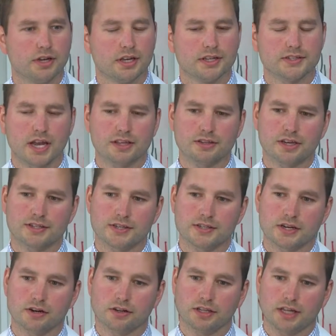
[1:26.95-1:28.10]
it's not
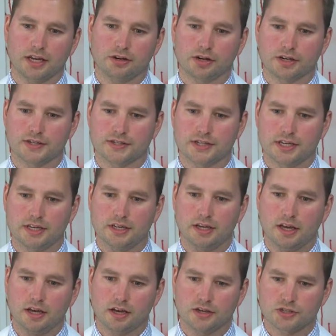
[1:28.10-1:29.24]
necessarily that you're going to see
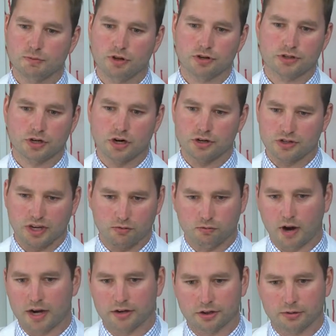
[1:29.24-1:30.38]
a smaller charge like
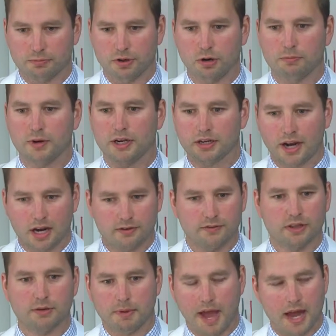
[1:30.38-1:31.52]
right on your bill, but kind of
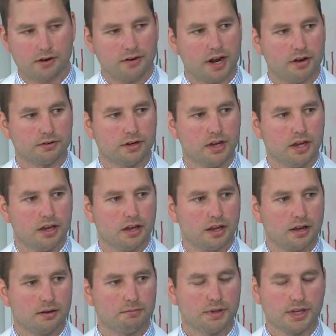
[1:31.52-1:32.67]
in the background
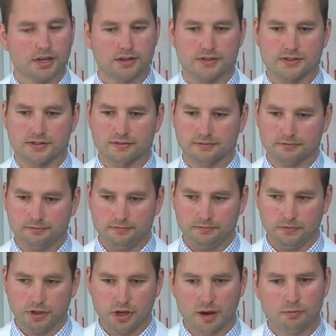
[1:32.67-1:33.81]
um, because
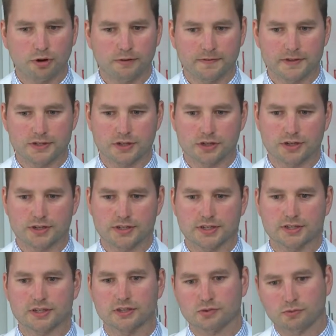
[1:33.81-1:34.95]
you have more physician
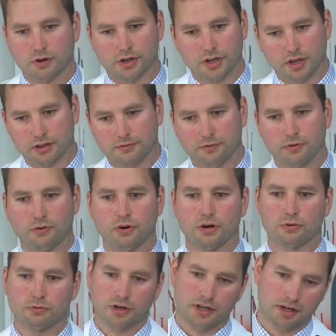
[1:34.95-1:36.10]
assistants working on the floor,
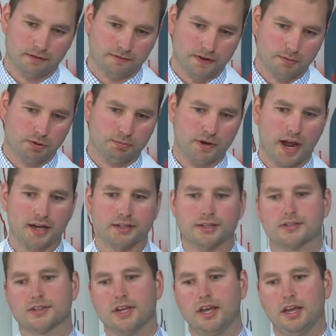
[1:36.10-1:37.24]
working in family
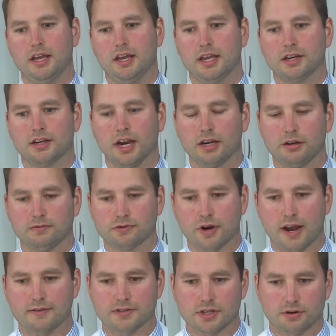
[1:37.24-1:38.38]
practice. It kind of
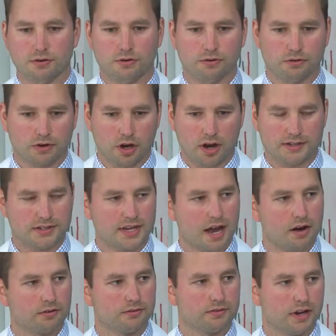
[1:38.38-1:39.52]
drives the whole cost
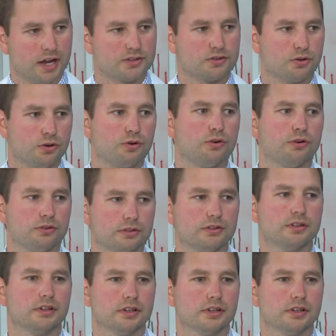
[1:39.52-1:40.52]
down mm -hmm. as a mm-hmm. whole. My